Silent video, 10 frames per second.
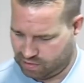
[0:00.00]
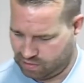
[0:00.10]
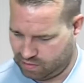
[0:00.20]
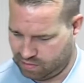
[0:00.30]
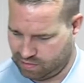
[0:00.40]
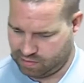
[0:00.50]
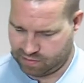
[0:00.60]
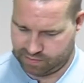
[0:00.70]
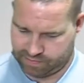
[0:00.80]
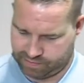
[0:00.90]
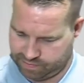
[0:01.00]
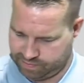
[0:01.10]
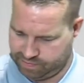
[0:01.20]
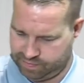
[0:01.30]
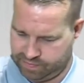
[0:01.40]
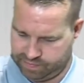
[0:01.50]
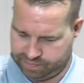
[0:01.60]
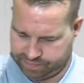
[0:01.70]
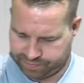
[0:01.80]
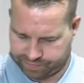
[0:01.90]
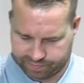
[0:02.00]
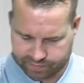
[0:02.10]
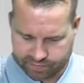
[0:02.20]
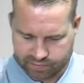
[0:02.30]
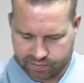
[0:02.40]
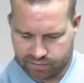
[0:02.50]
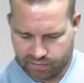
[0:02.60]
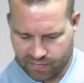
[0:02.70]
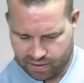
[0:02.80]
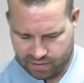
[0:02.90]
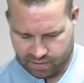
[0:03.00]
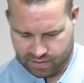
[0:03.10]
Nobody speaks.